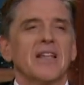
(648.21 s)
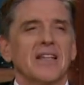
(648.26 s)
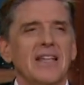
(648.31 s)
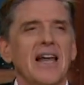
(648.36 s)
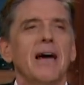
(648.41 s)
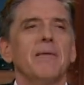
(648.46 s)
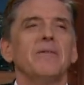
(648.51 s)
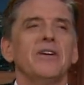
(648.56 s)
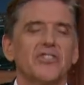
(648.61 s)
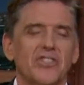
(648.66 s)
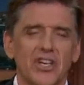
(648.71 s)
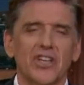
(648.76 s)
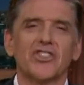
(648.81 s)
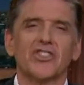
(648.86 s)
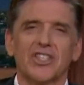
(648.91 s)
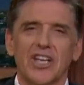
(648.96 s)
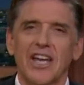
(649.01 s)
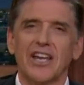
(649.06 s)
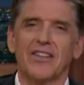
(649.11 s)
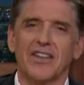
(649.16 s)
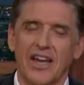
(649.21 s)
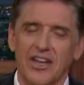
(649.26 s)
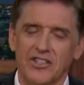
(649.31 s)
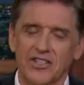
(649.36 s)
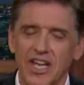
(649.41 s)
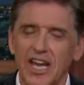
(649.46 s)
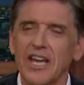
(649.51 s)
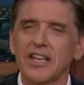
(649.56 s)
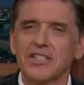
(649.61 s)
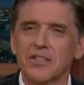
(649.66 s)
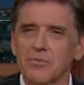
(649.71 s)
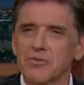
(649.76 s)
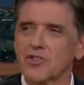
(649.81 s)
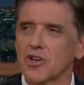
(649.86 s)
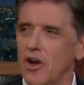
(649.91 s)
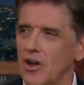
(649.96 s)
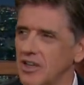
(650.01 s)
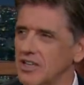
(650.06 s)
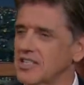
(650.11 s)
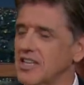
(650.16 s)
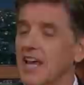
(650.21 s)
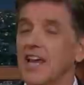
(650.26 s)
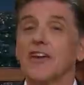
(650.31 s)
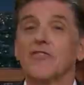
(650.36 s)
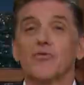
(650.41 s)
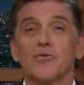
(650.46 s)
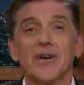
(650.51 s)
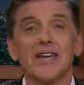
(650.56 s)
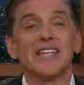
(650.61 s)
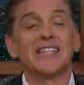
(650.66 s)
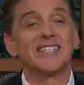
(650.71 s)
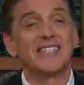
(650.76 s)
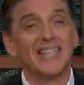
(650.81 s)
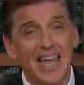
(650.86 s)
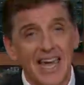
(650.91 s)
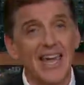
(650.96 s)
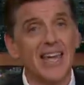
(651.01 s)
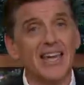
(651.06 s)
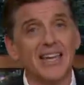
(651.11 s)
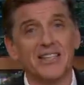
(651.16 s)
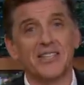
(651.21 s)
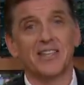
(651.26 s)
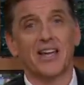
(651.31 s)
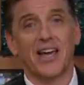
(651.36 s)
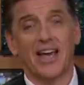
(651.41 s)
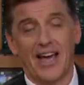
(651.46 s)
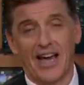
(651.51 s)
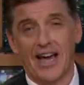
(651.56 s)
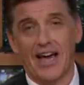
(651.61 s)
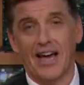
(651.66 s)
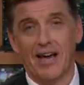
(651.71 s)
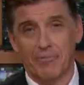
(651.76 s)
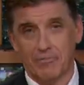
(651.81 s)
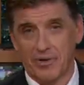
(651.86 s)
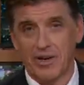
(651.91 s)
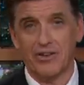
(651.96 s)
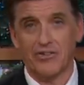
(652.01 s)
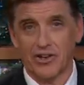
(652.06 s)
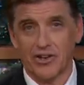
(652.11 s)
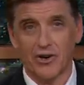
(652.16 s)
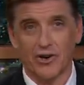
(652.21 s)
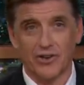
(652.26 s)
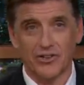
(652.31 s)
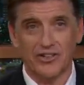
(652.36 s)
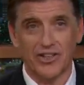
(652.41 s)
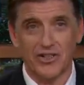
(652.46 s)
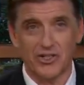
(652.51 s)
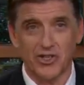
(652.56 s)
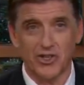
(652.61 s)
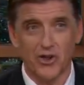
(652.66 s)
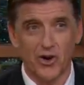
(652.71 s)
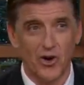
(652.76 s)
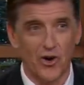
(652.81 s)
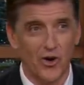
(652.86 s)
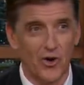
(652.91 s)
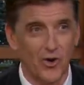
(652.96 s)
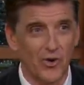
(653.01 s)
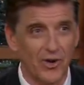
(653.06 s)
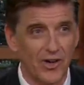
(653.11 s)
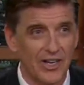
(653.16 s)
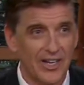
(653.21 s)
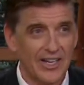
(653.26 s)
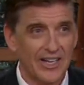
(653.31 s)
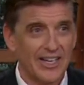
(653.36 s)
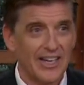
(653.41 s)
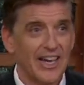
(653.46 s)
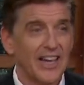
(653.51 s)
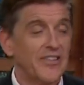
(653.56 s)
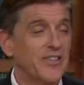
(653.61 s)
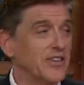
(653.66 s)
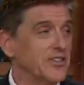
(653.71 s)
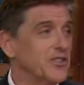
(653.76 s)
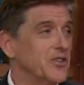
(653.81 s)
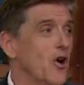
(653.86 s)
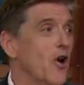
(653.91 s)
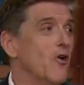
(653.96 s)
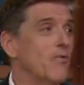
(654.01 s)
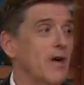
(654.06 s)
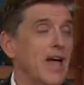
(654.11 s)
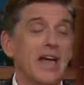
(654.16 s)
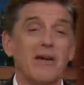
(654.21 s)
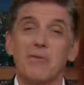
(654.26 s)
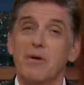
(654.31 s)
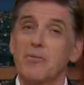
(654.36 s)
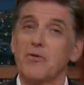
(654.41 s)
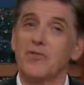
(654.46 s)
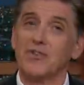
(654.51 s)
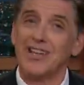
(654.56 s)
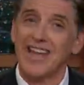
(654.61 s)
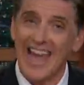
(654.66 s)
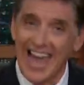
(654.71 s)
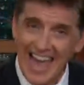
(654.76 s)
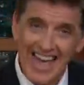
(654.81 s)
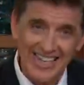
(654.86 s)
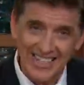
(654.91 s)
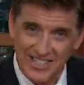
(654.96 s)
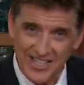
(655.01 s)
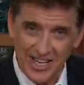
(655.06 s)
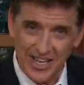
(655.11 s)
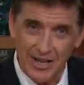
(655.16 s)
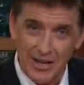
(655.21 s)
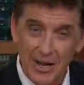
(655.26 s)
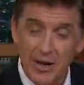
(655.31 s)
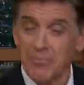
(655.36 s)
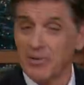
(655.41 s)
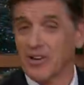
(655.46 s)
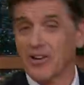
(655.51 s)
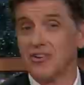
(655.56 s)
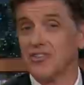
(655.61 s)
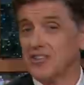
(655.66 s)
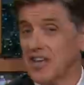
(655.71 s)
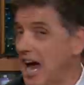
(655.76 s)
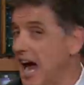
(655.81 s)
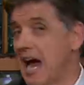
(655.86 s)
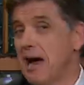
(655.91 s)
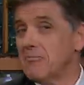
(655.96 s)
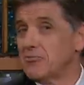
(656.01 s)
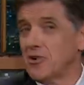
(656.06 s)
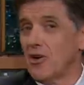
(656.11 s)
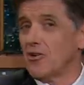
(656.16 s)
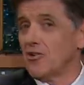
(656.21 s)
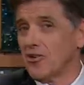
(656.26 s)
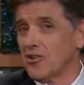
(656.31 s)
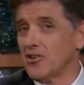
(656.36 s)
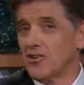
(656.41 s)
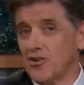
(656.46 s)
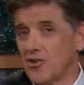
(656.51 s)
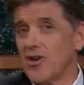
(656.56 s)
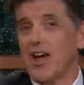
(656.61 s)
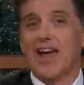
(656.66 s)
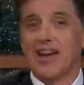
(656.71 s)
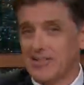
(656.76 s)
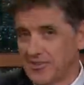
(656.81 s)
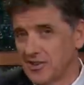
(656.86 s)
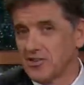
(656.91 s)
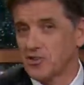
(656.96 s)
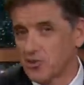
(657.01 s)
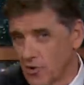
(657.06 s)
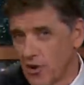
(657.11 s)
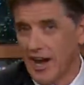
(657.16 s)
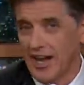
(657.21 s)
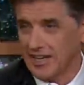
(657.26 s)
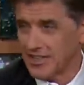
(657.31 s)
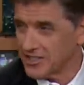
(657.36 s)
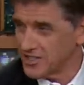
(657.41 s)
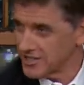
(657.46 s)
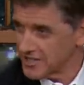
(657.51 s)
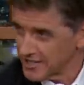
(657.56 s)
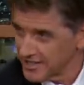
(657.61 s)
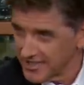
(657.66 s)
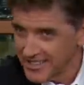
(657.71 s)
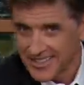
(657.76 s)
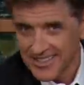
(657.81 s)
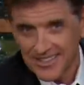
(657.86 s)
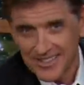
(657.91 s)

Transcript: Let me just say this. Take some solace that if we did uh, pre-record this show, there's no way we would edit it because I'm not going to do anything twice. Right.